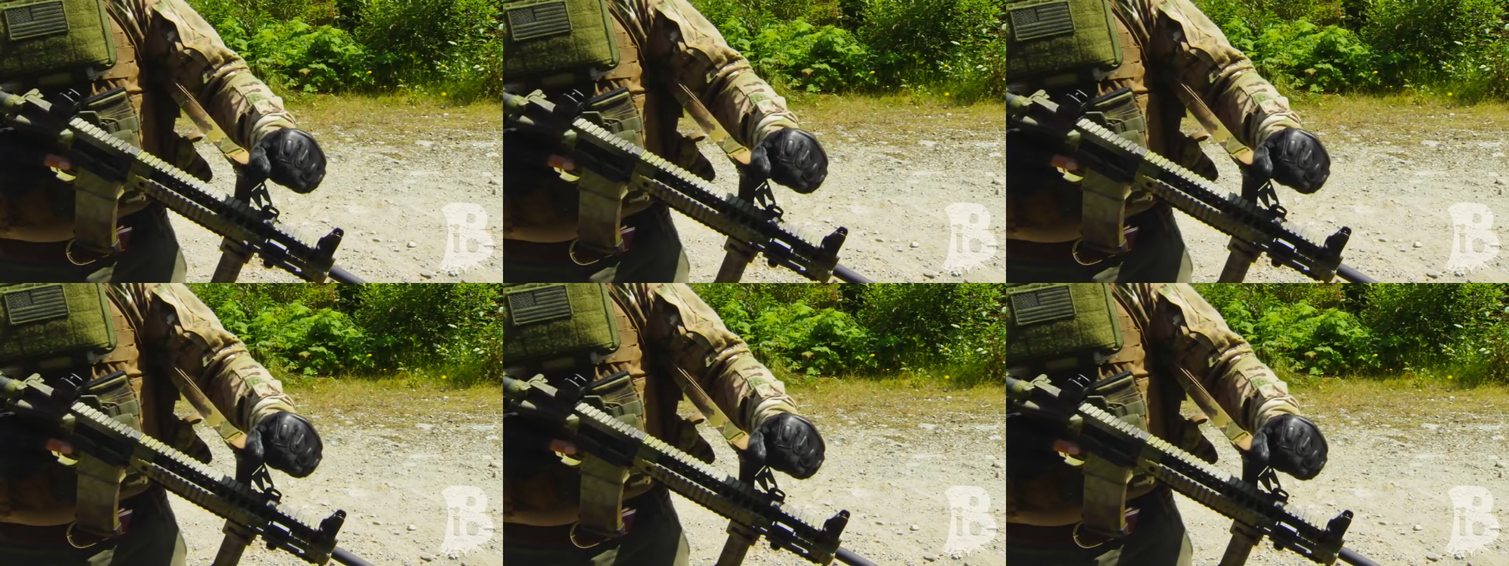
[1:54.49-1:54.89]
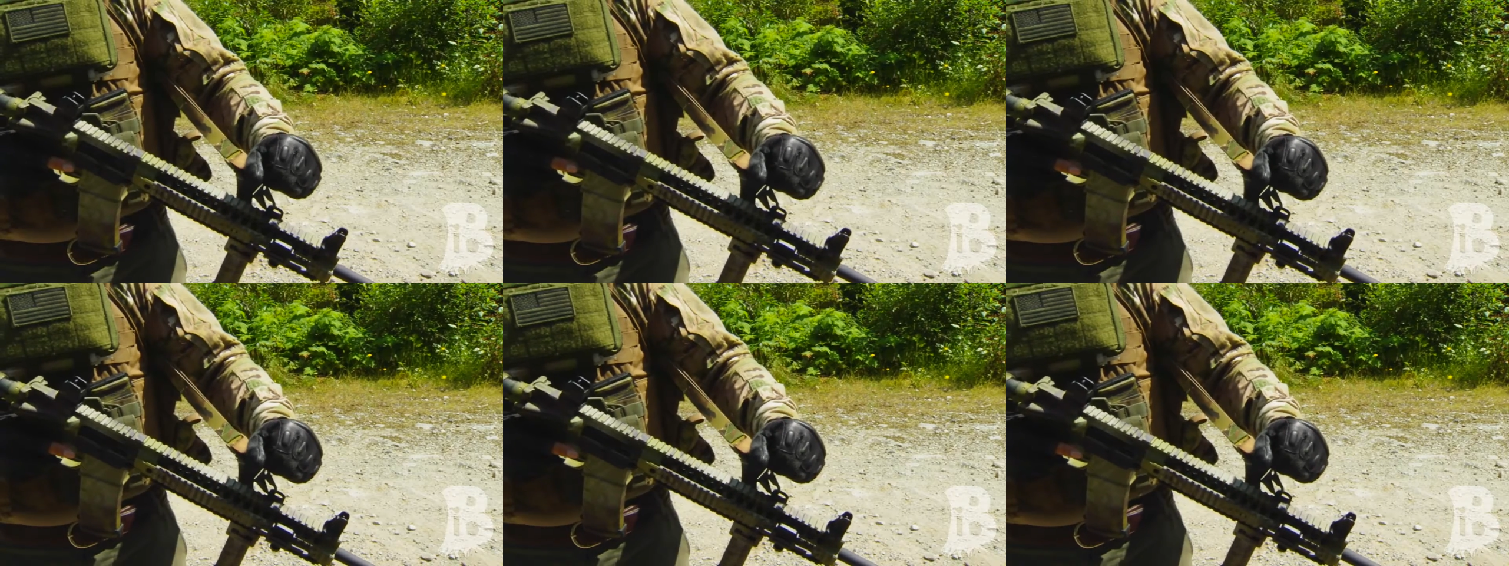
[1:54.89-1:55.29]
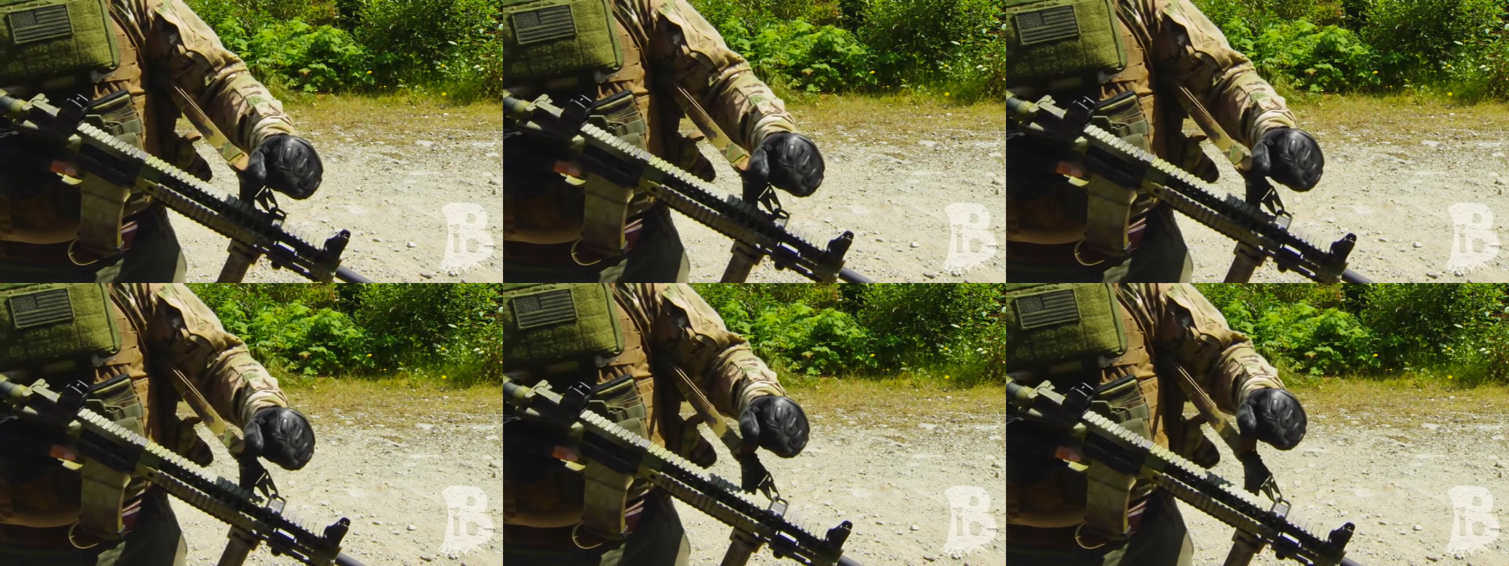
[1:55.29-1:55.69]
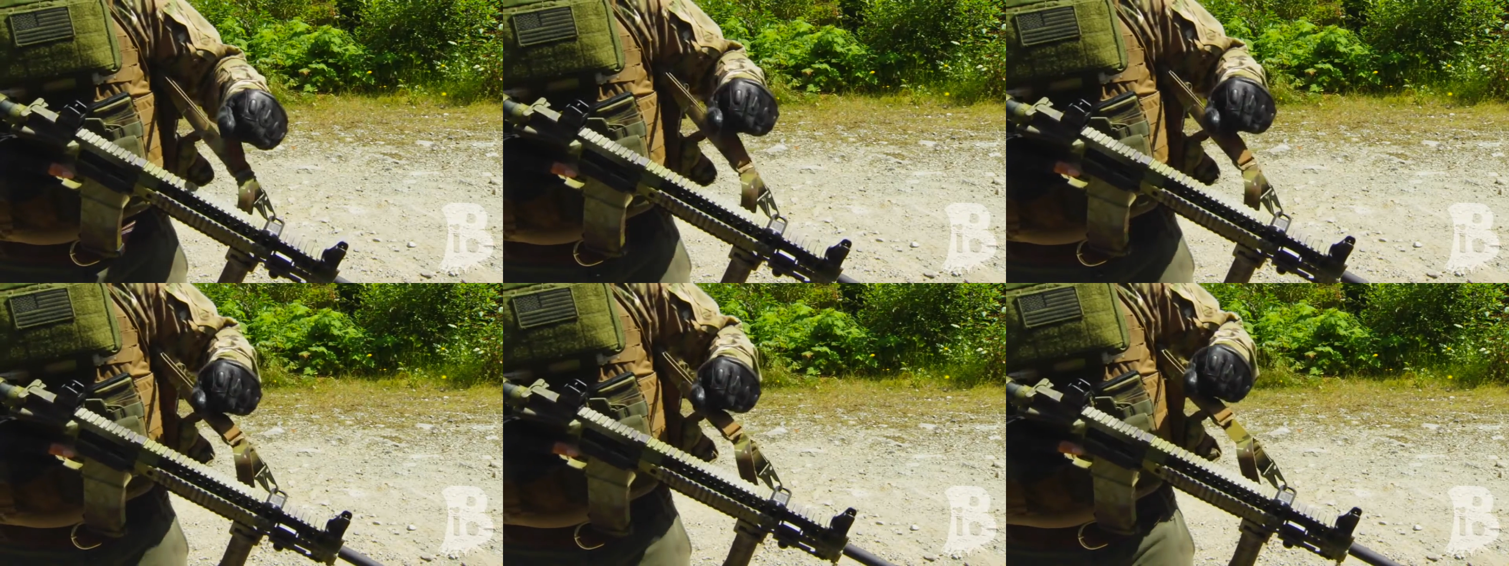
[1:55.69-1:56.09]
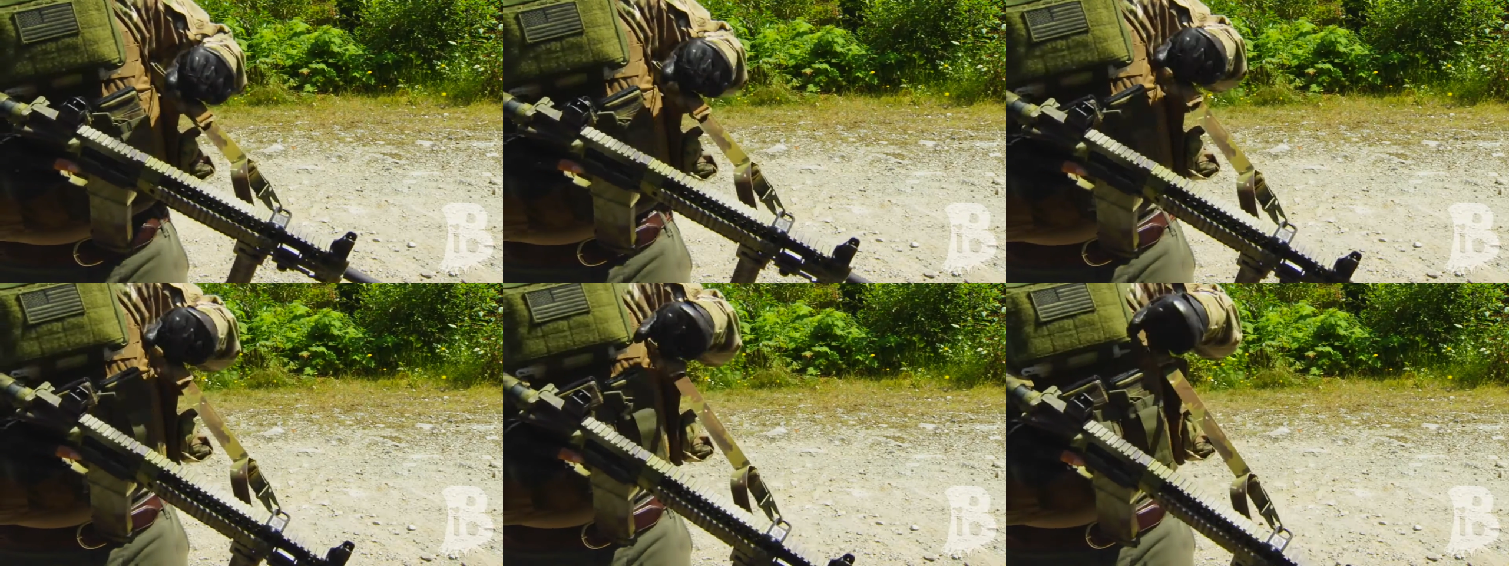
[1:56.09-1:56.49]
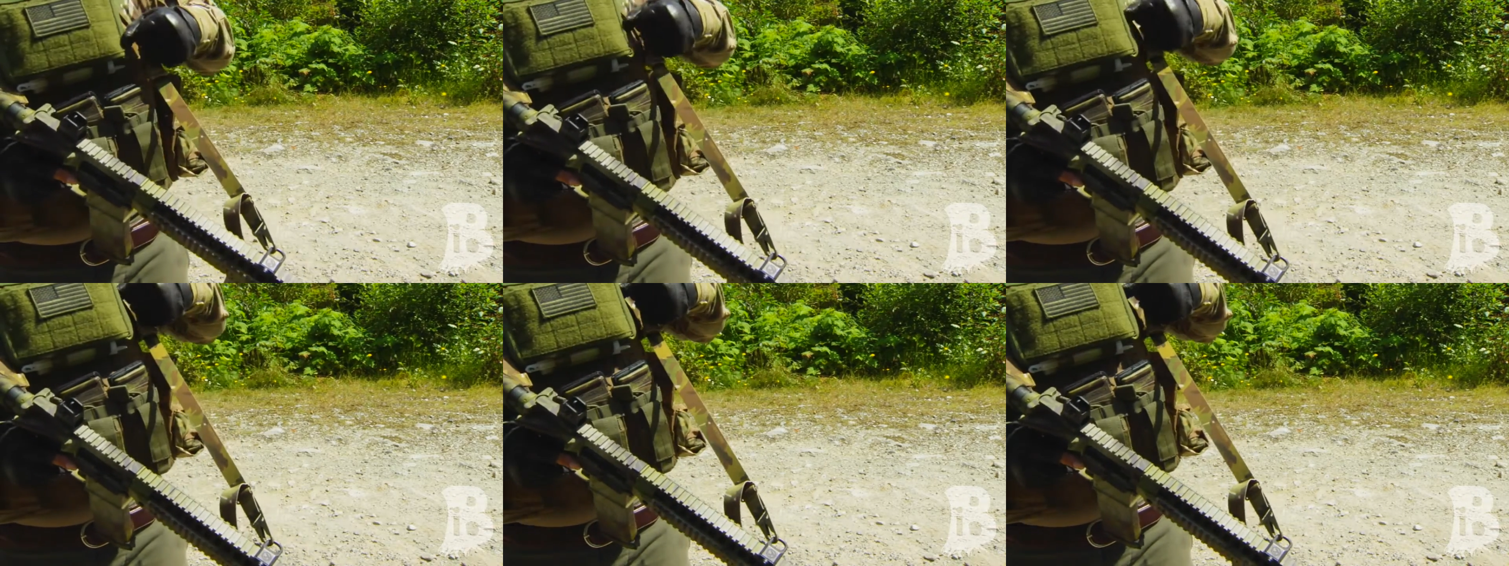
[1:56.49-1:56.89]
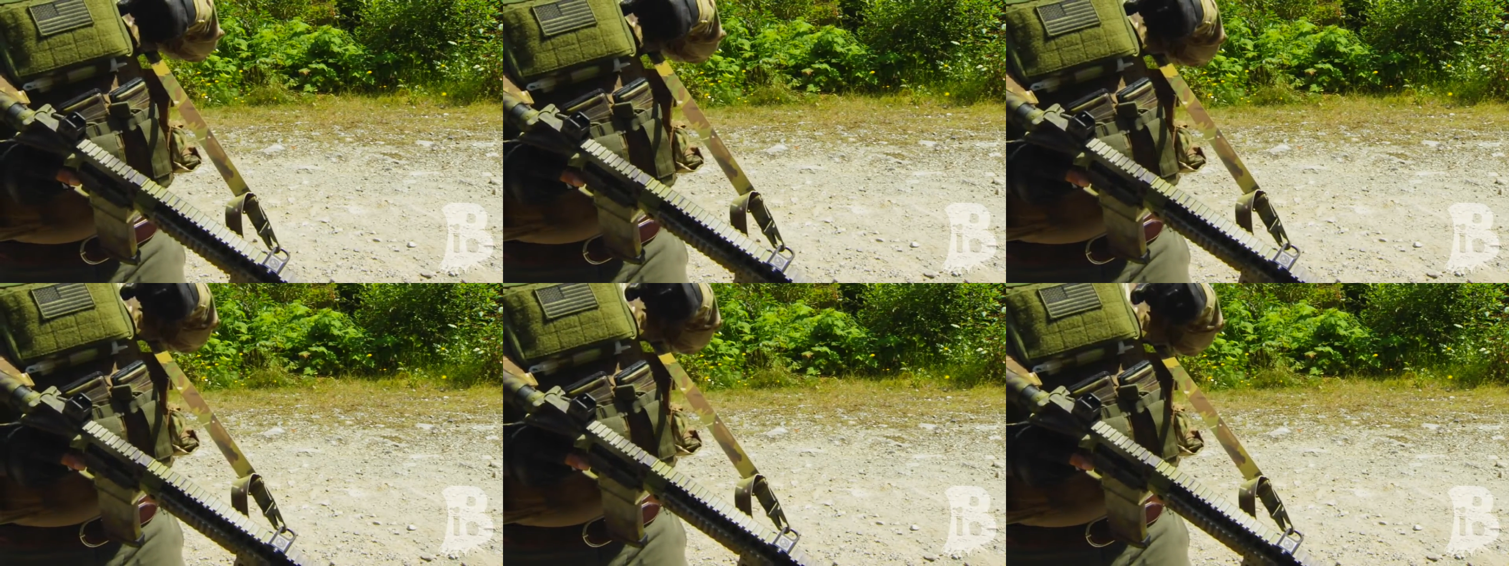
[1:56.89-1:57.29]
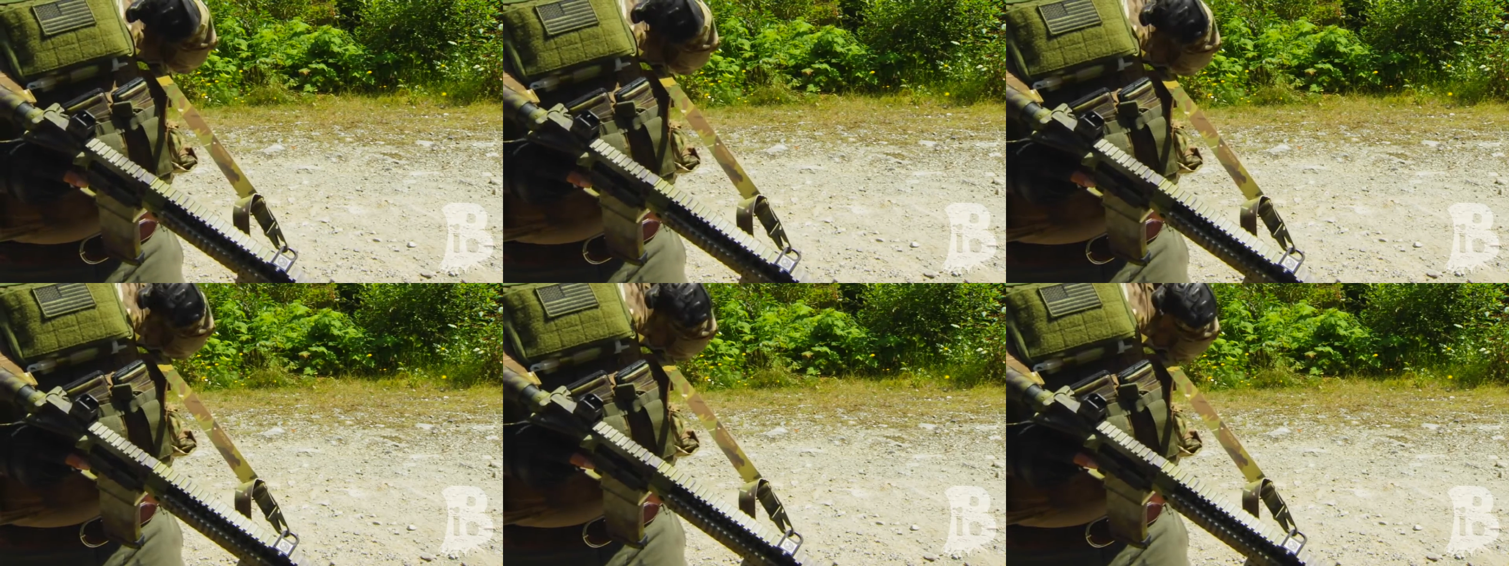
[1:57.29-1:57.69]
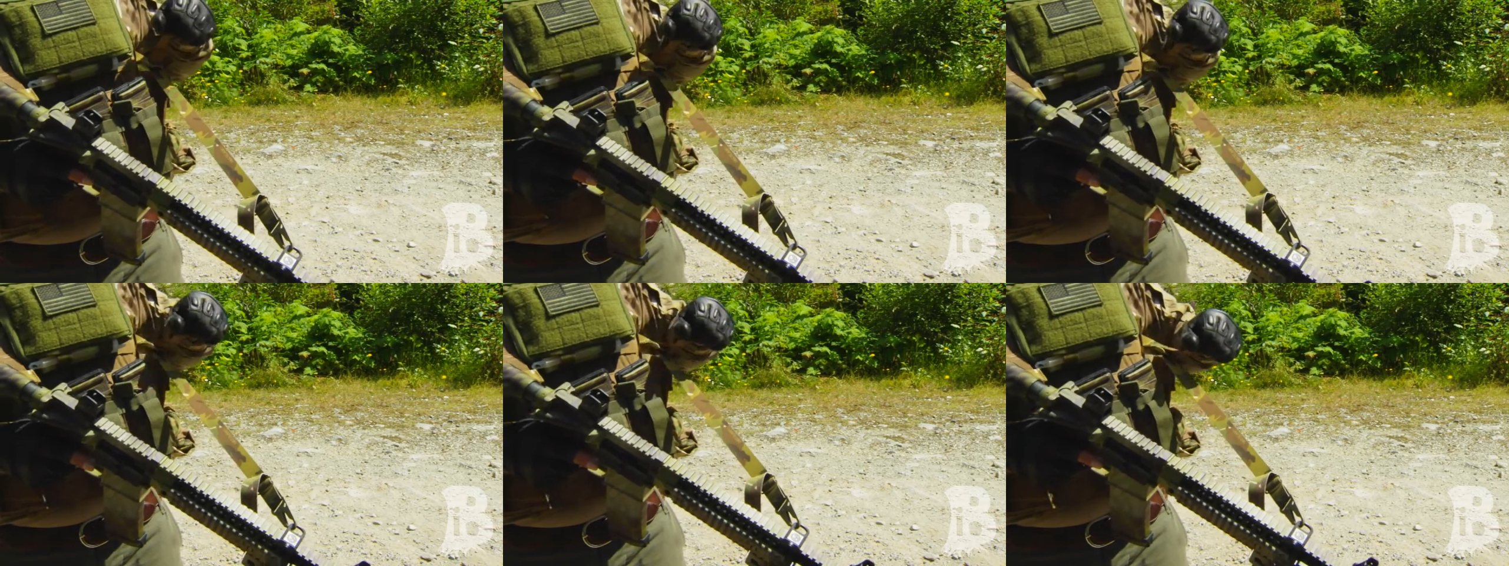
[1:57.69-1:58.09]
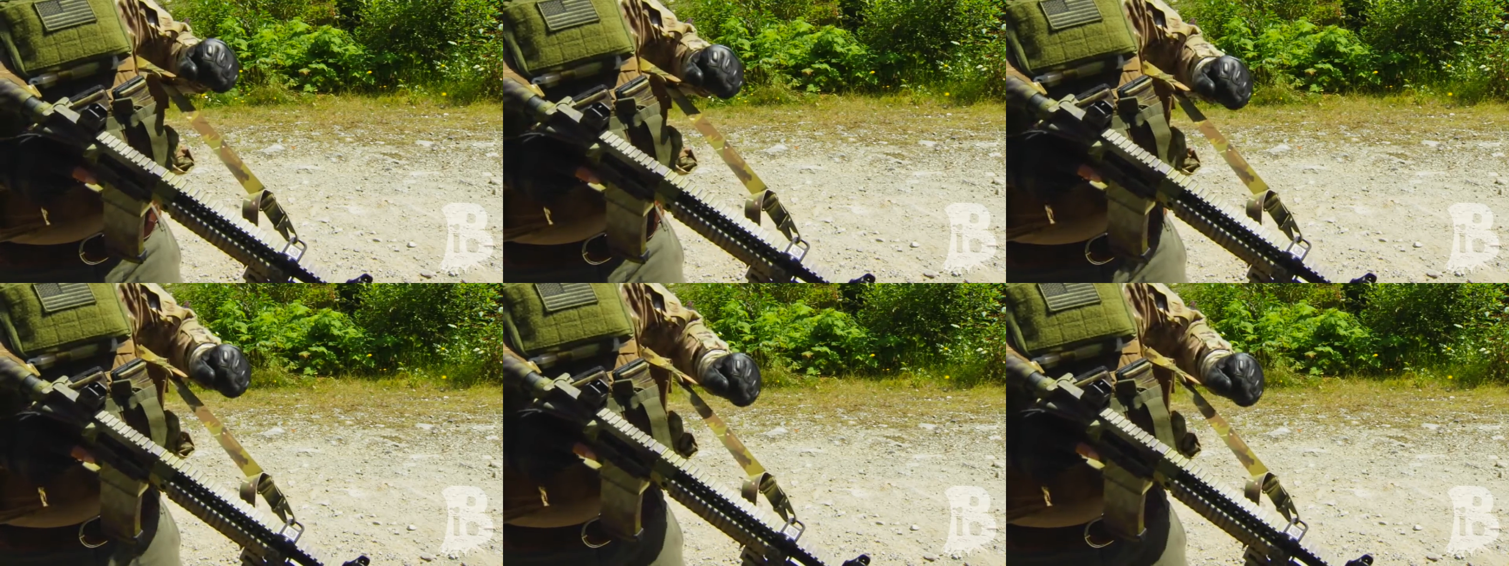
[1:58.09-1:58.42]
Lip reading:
No face is visible, so there are no lips to read.